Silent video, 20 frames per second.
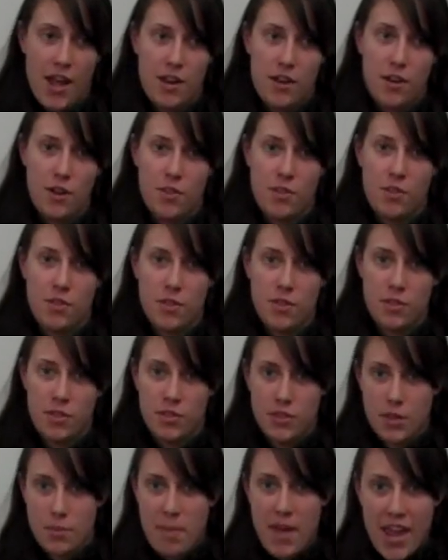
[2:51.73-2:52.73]
And
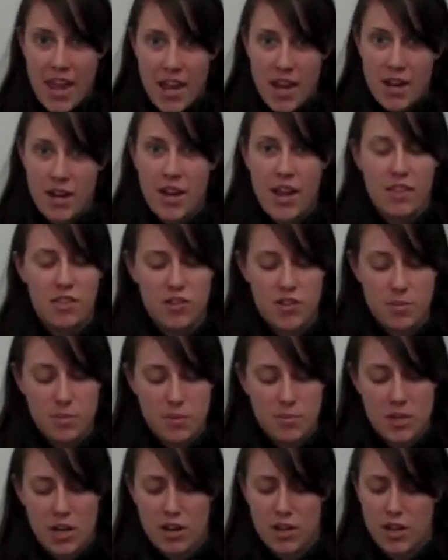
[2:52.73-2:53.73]
the pain and their
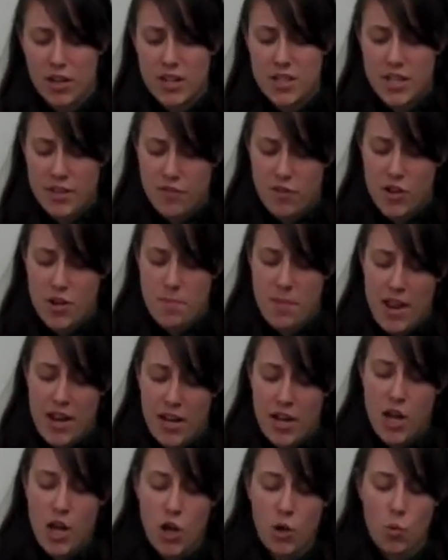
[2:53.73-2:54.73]
symptoms are going to differ
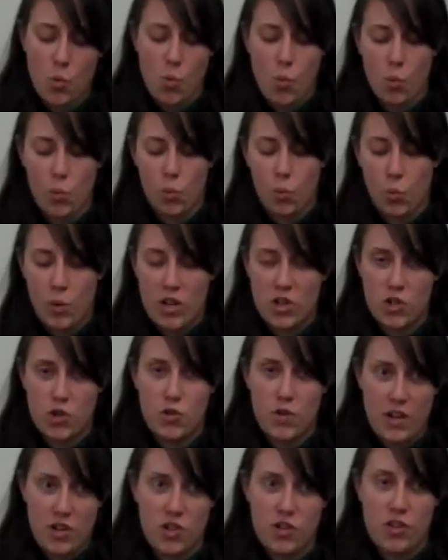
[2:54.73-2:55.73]
depending on
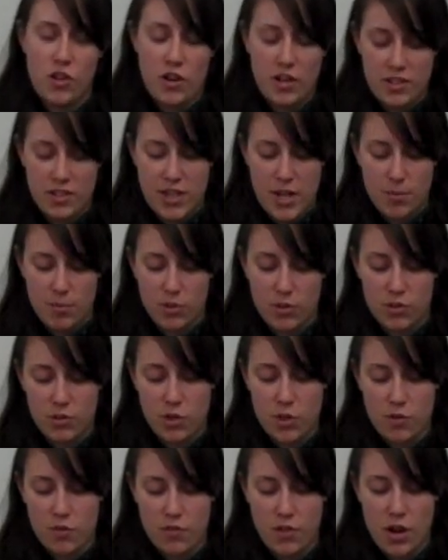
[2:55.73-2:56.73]
which direction they're unstable.
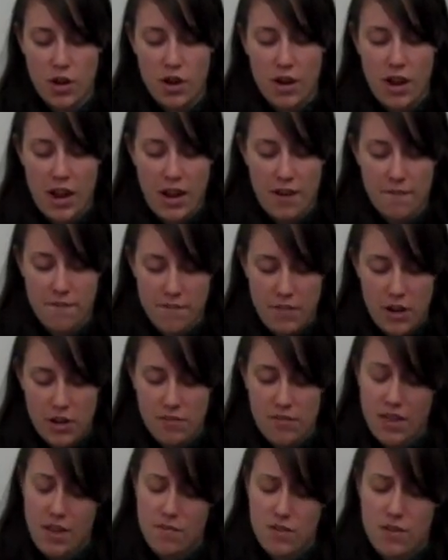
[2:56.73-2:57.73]
So if
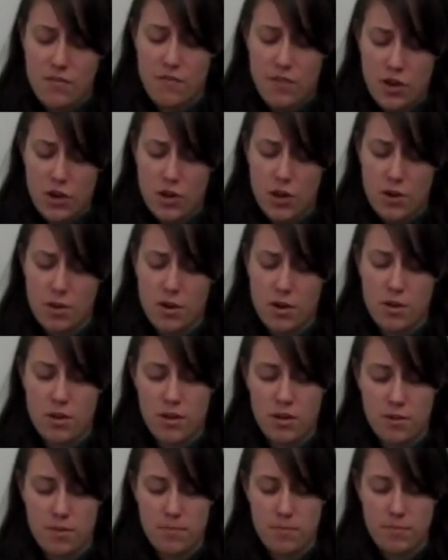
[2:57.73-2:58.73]
they have inferior
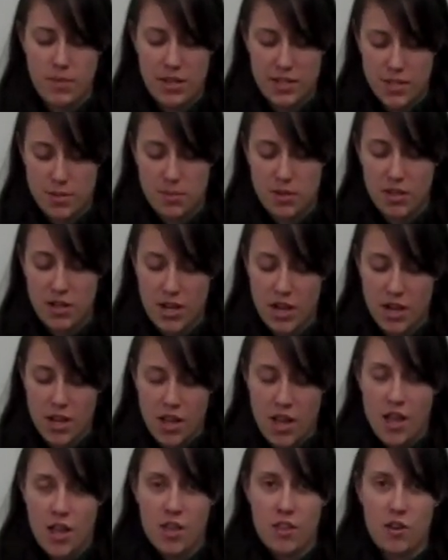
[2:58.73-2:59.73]
instability,
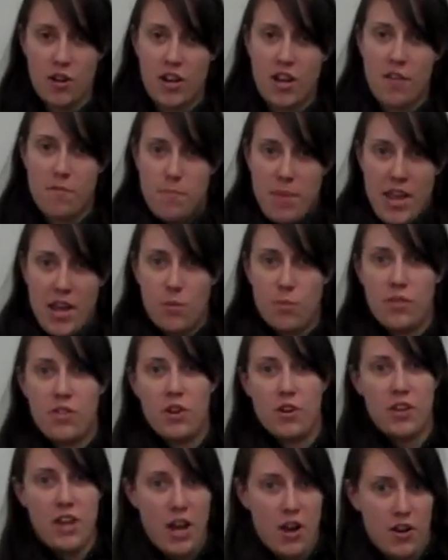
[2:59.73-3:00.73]
they're going to have pain when
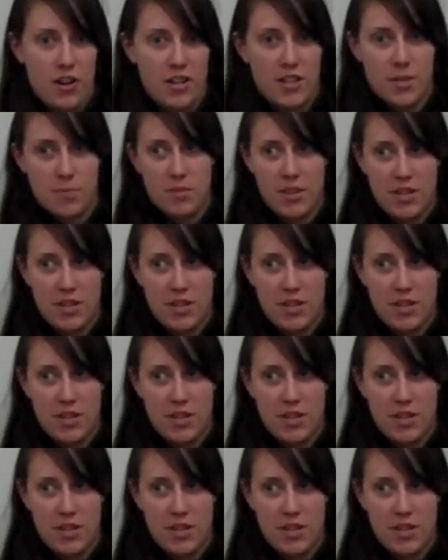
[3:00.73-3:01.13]
they're carrying